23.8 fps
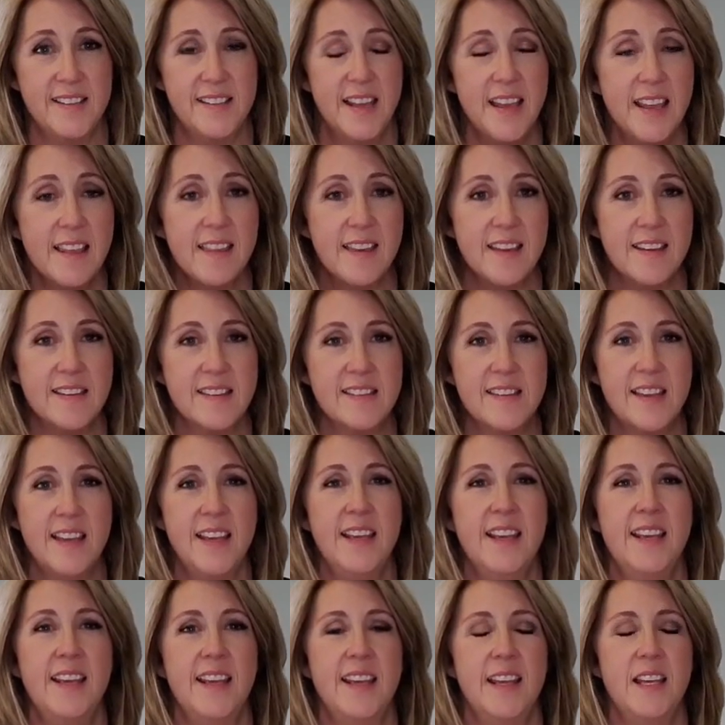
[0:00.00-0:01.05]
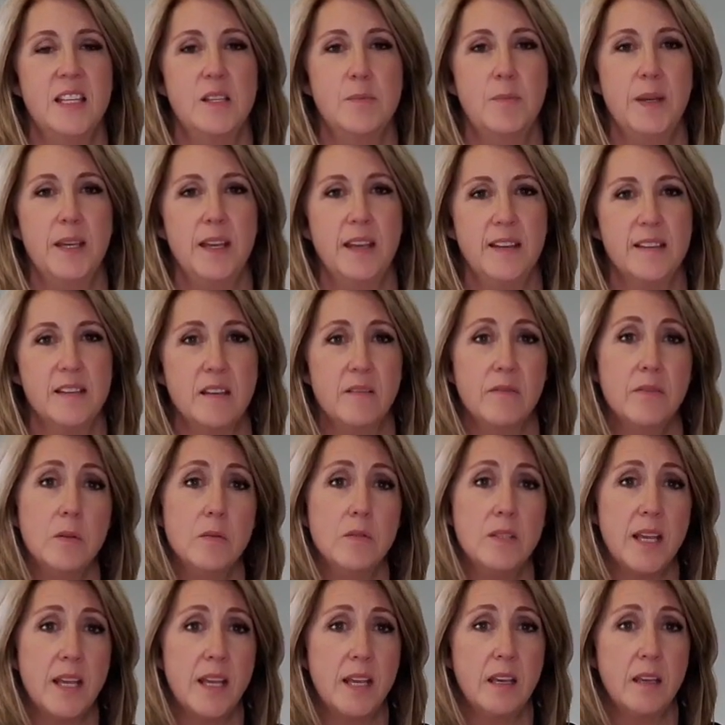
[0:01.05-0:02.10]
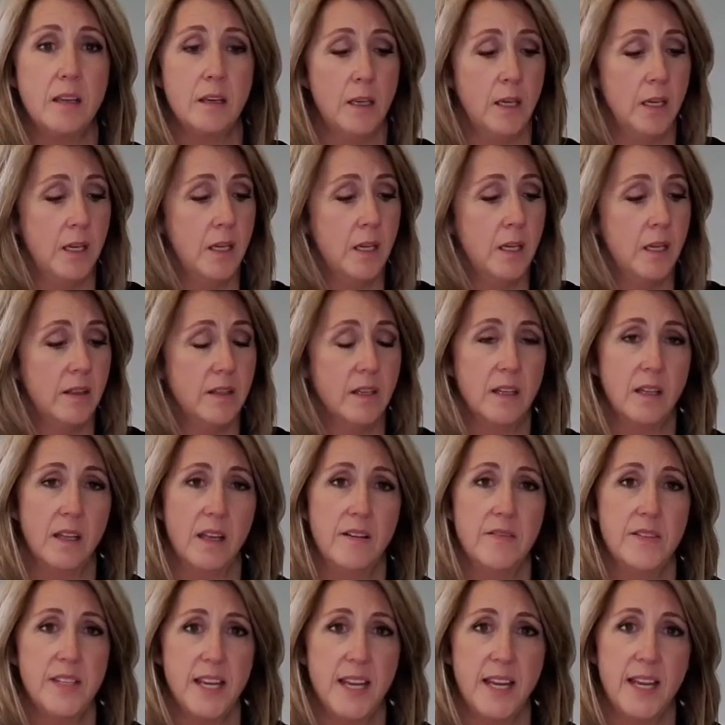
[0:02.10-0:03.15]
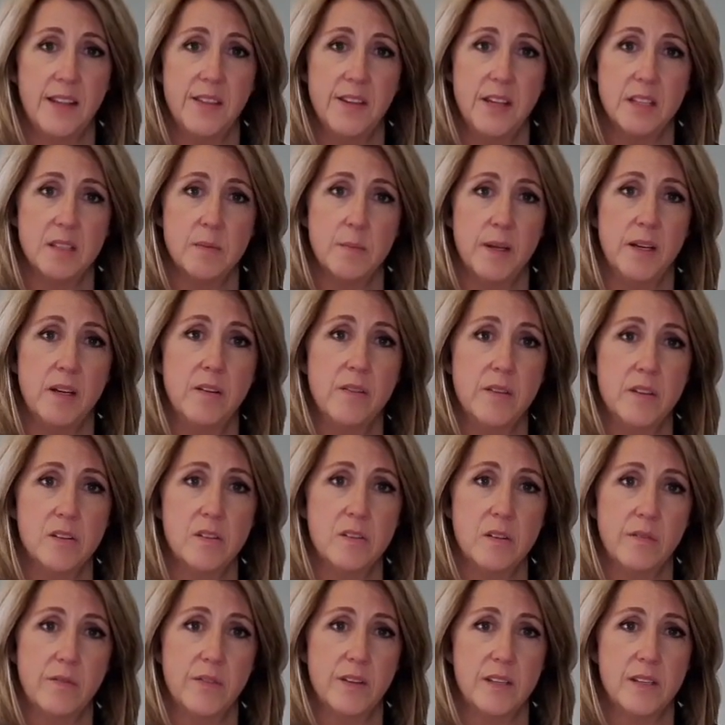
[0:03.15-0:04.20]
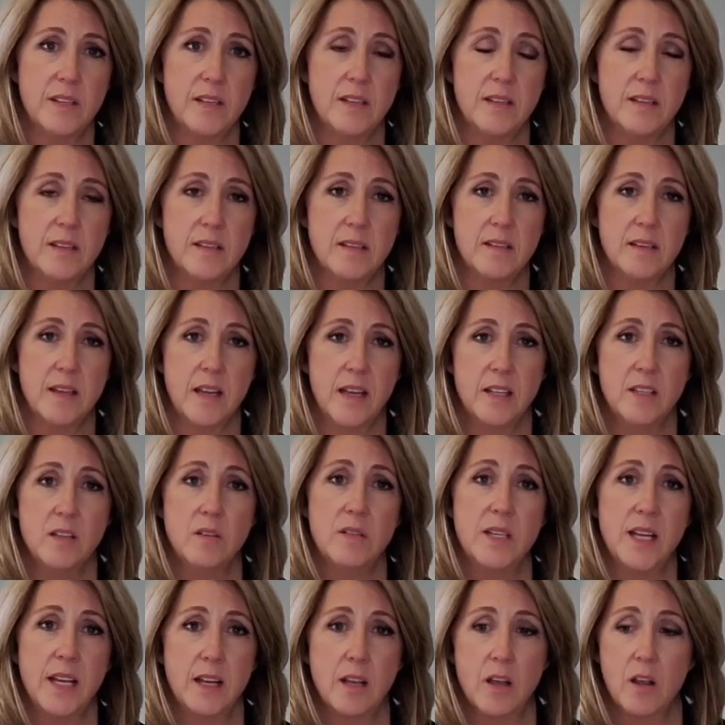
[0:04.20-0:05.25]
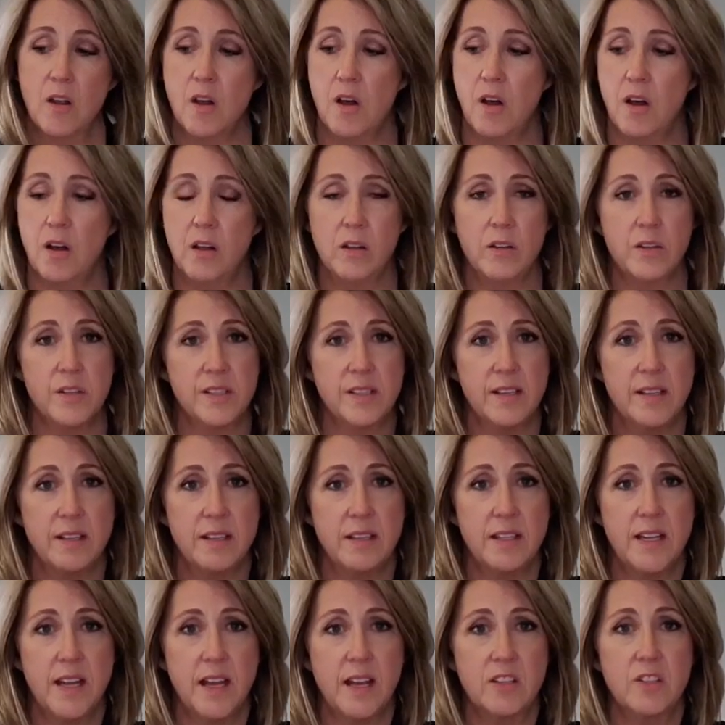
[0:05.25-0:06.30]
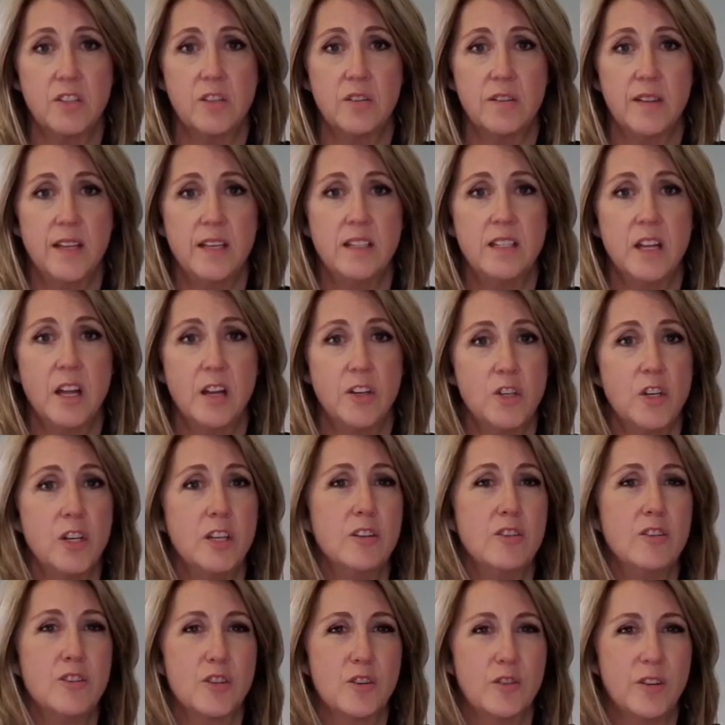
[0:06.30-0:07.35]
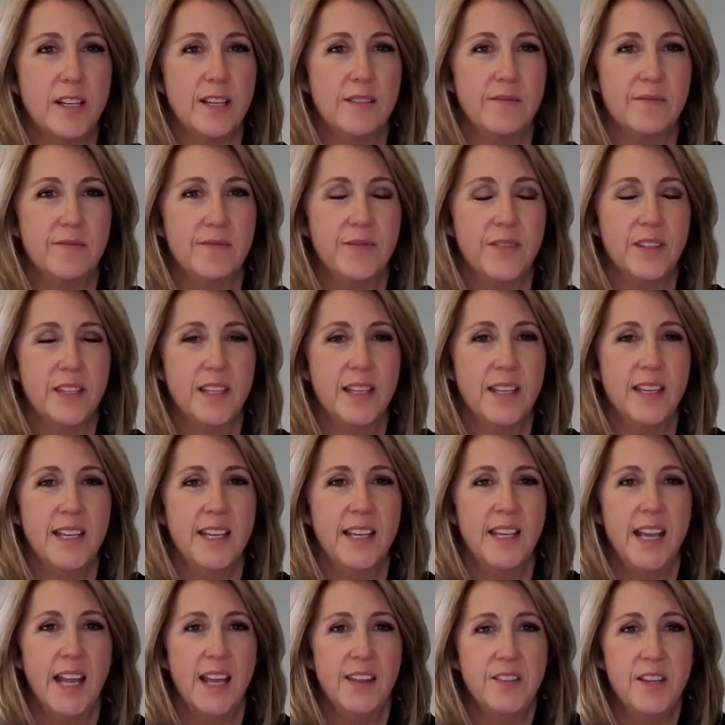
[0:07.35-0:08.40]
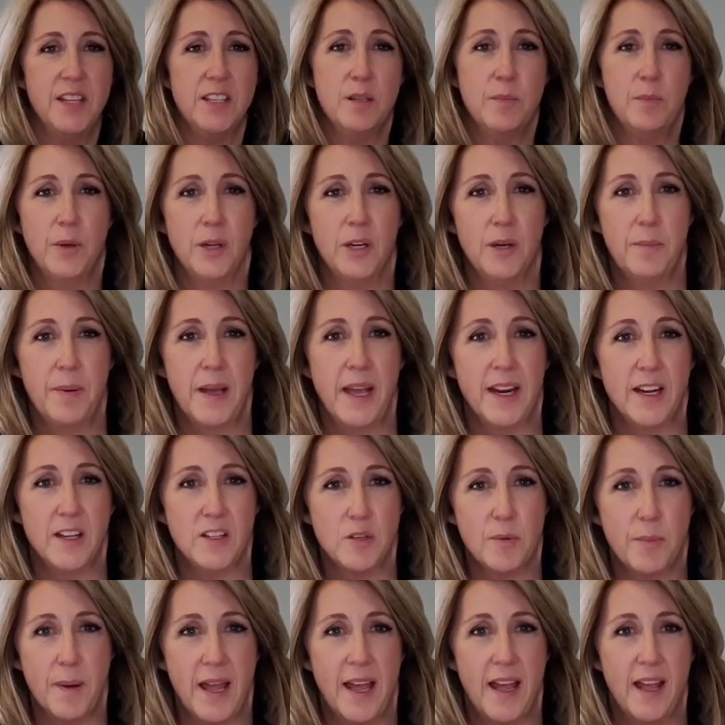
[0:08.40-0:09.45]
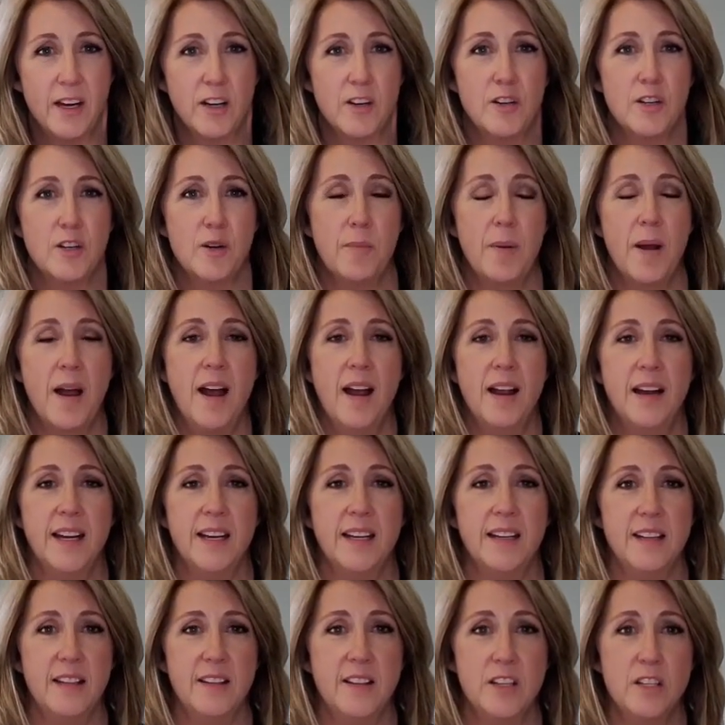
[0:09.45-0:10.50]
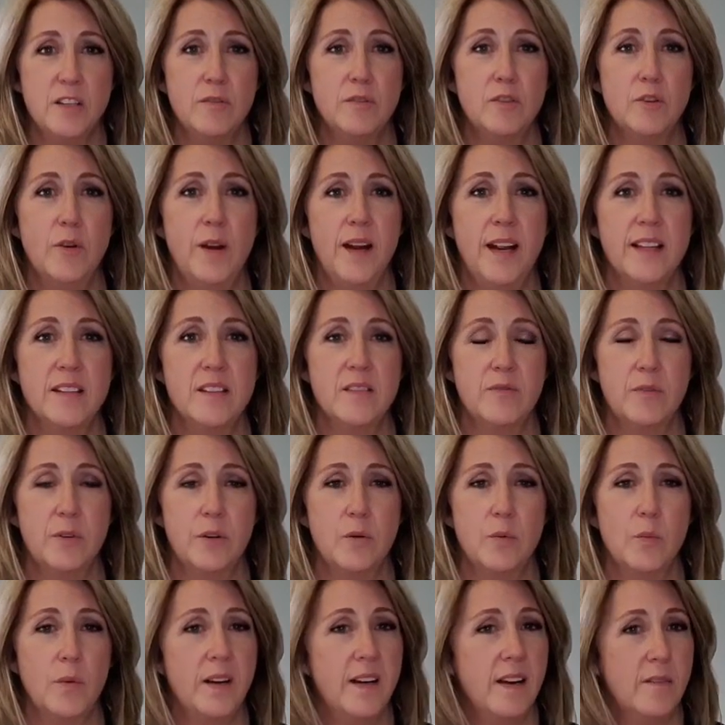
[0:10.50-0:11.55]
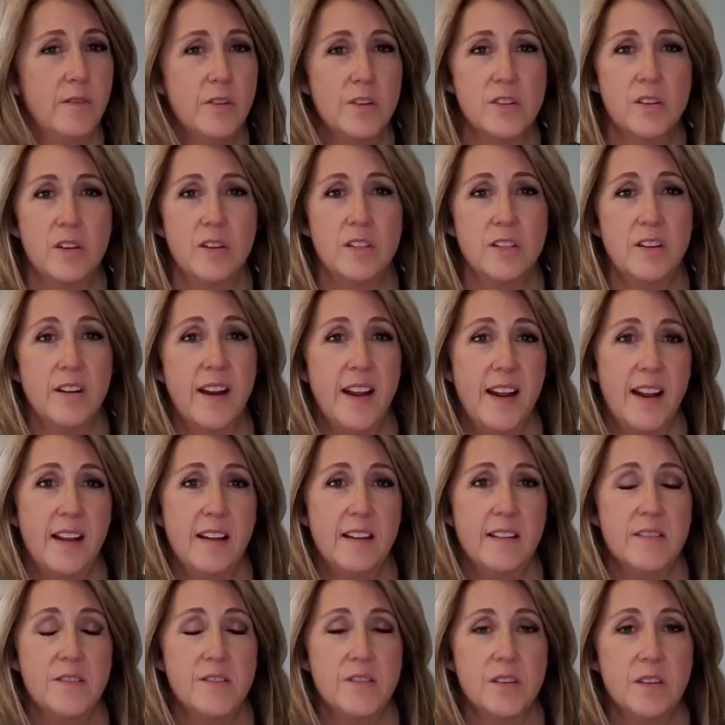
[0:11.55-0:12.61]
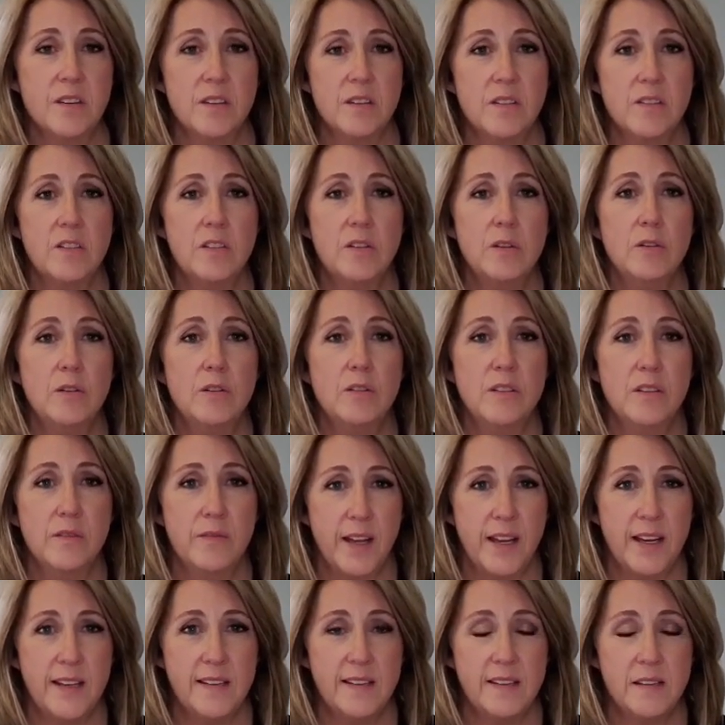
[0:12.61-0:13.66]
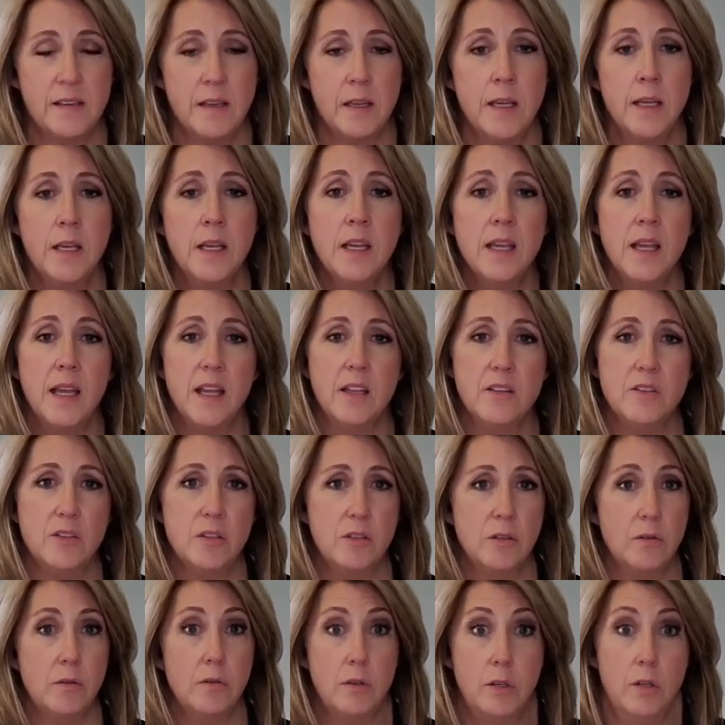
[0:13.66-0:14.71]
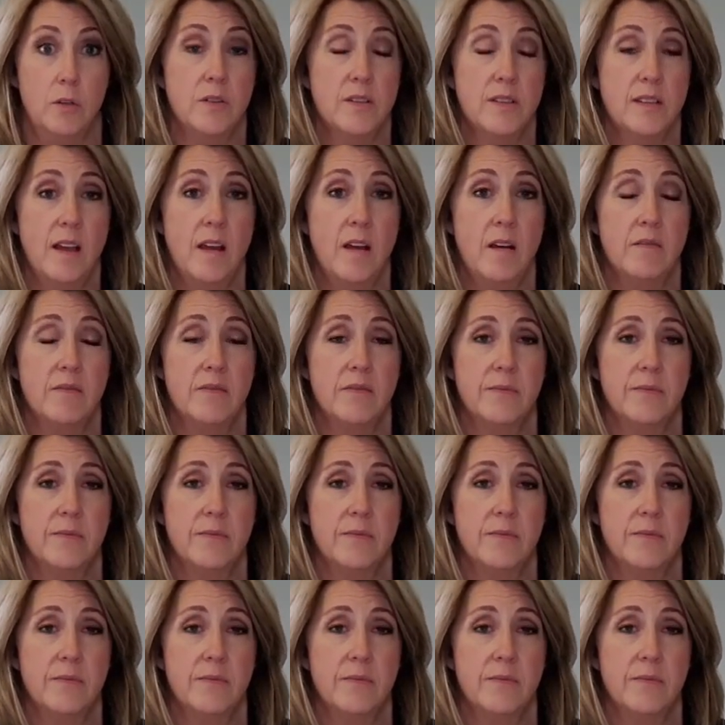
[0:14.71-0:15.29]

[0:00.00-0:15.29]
this is because if you take the gloved hand that's been on the surfaces and you take a call or send a text, you're then touching your screen. And then you put it back in your bag or your pocket, and then you've transferred whatever's on your hands to your device and to yourself.